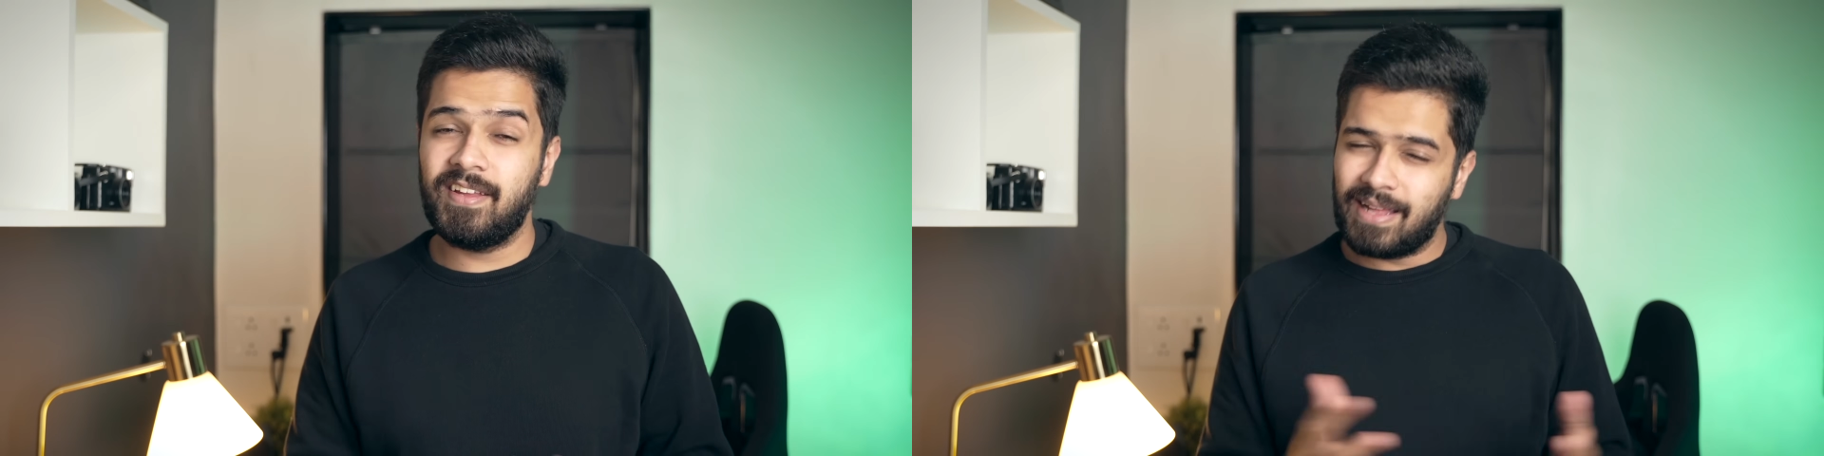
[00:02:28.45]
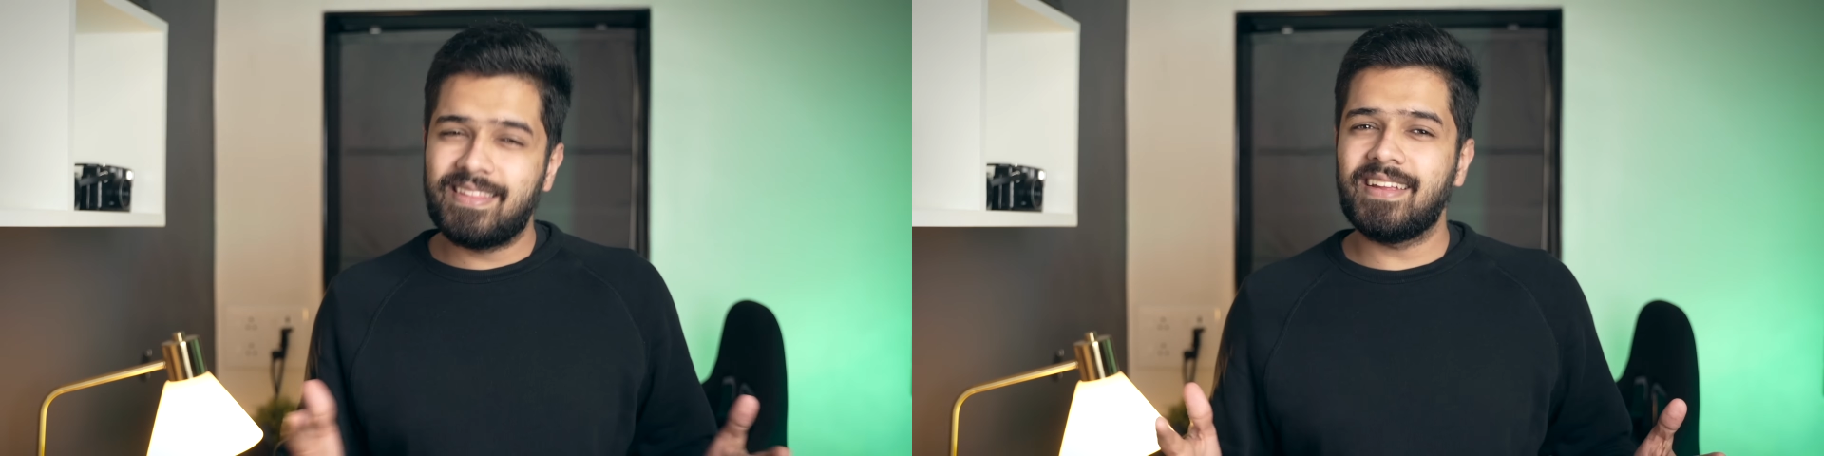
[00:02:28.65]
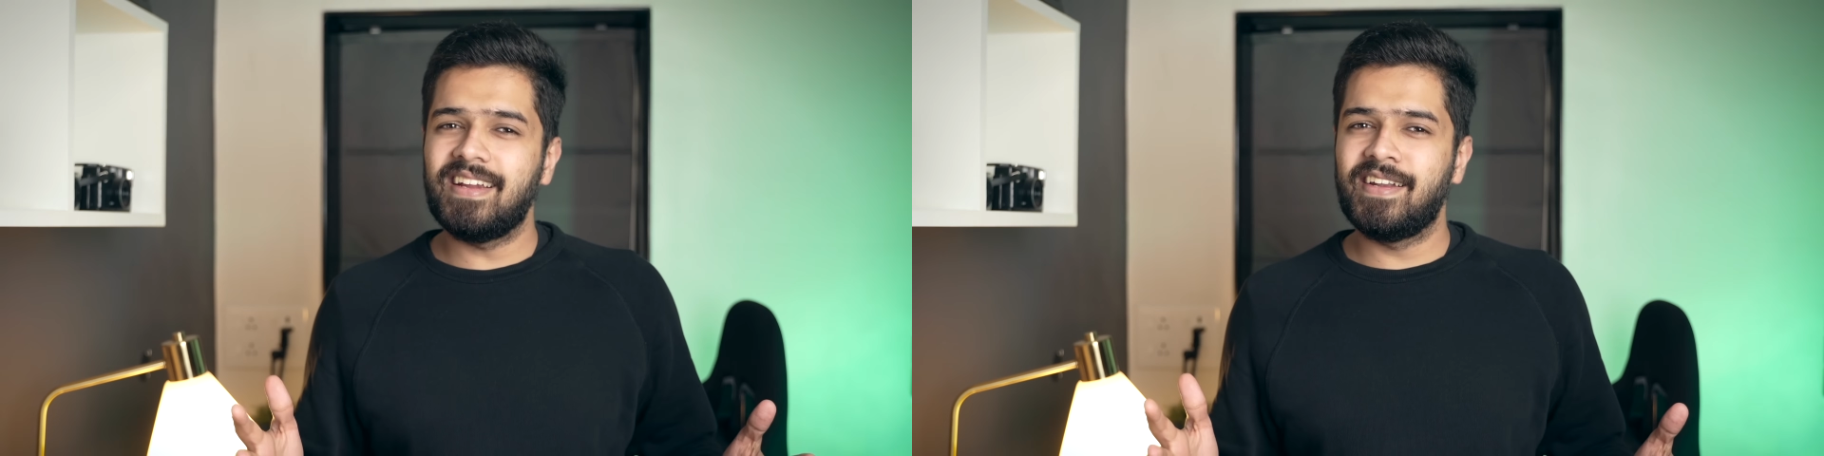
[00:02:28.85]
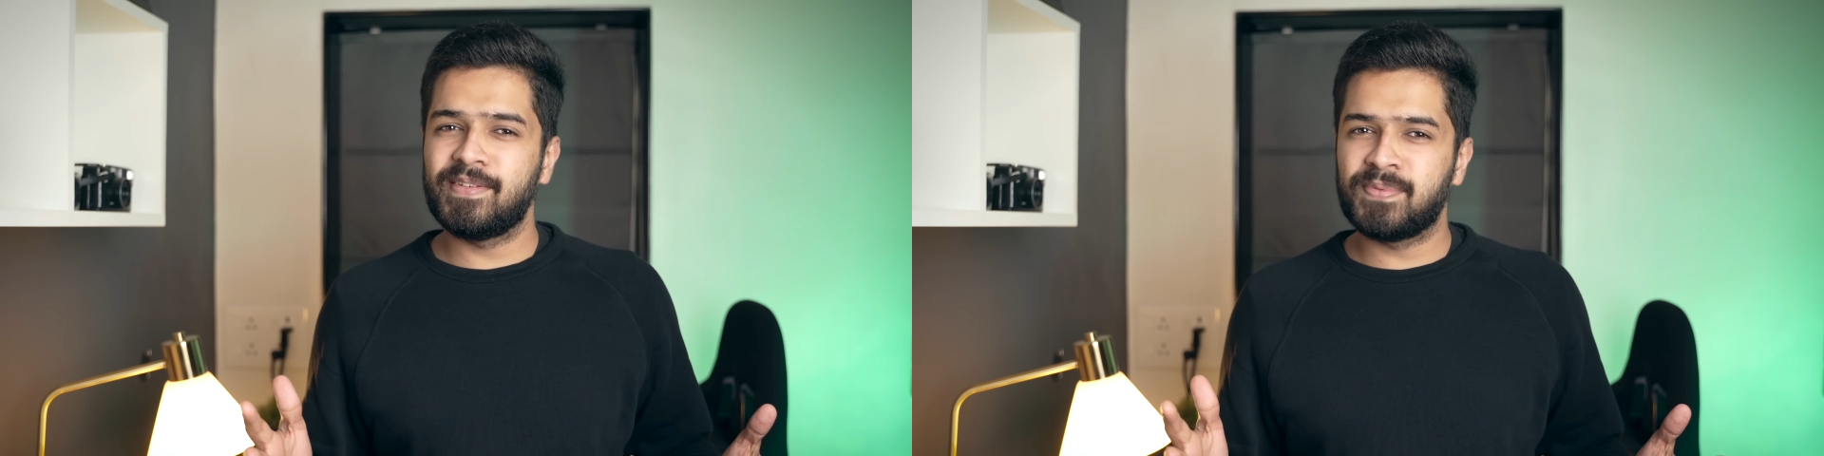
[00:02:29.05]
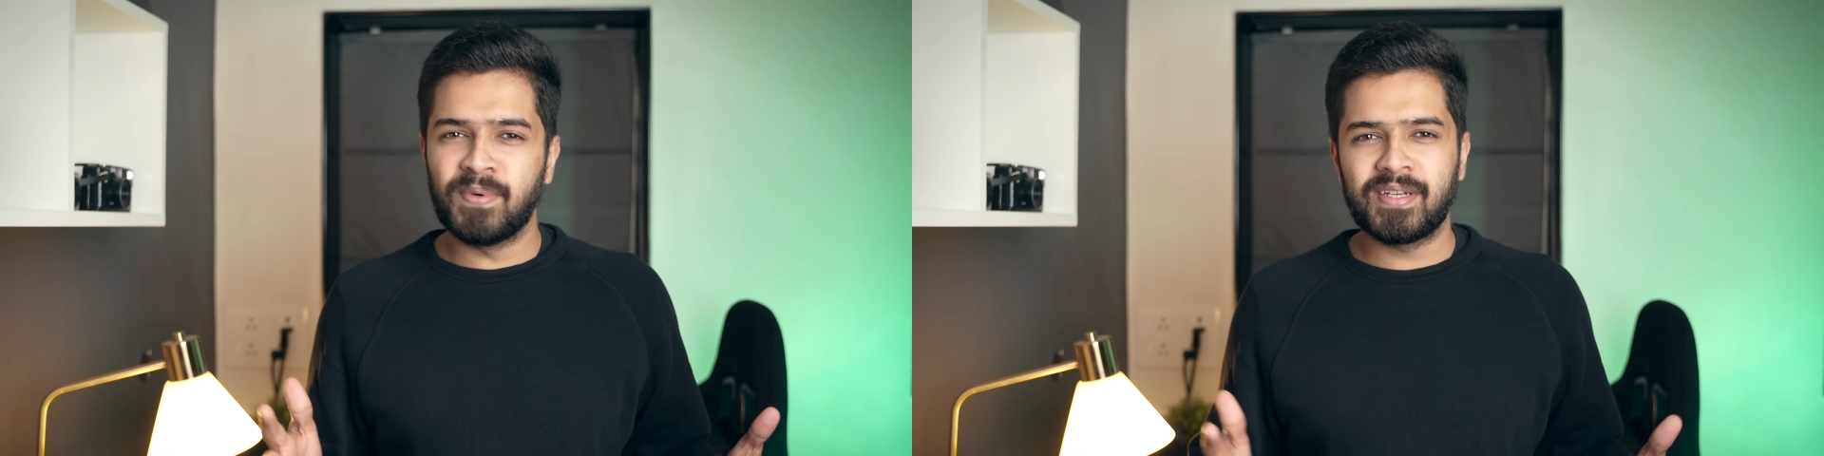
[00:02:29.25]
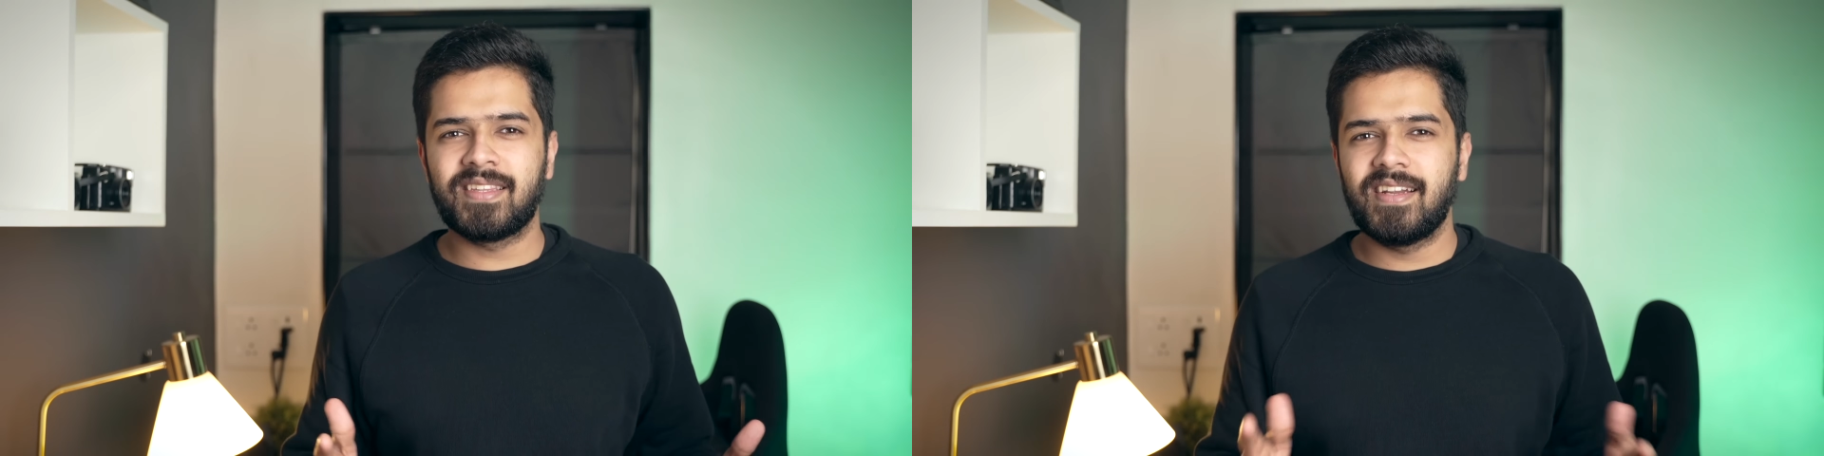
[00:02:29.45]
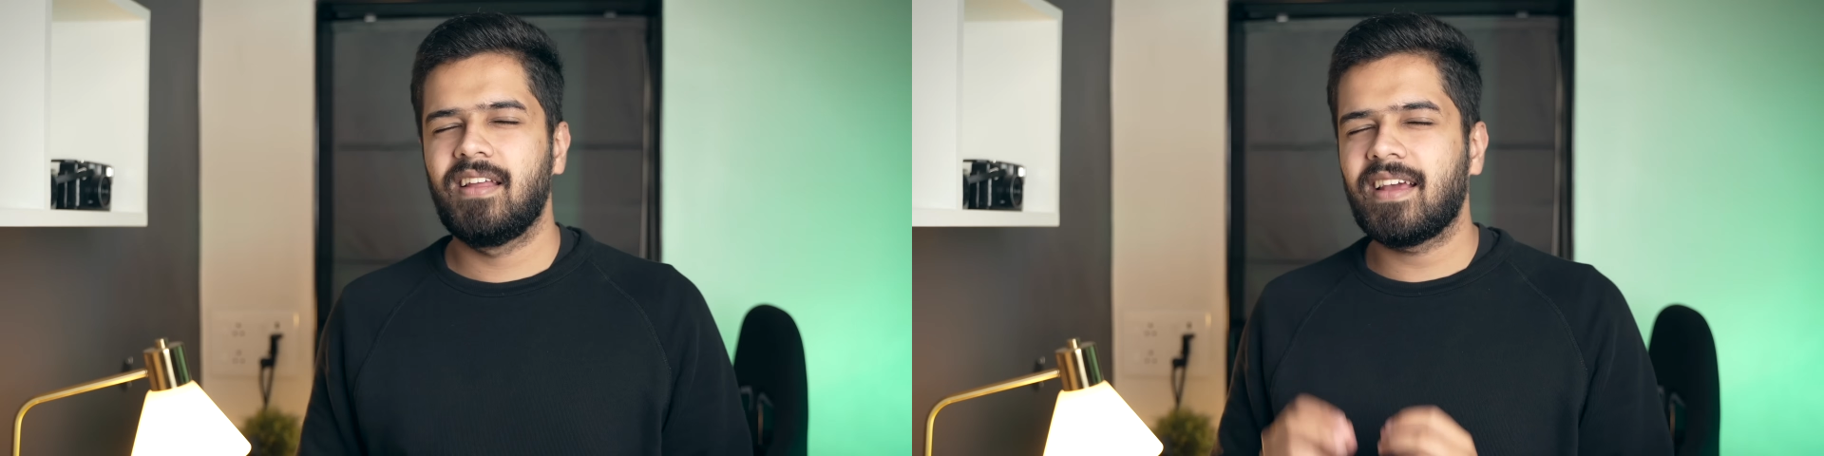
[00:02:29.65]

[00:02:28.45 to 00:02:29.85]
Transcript: but I think it is worth it.